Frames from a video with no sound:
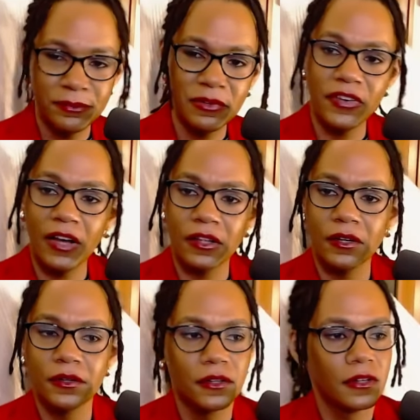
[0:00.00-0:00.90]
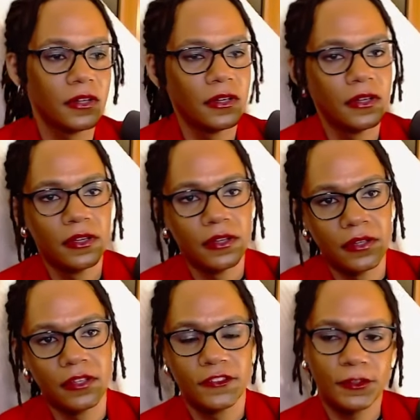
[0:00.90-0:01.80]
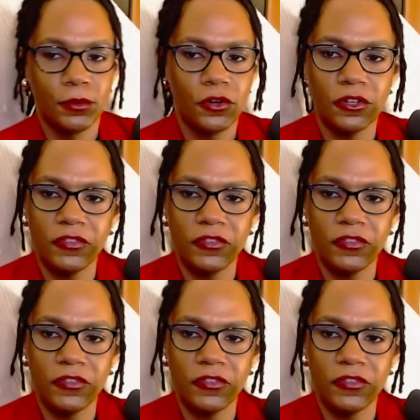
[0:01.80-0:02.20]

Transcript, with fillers: him a follow. Support the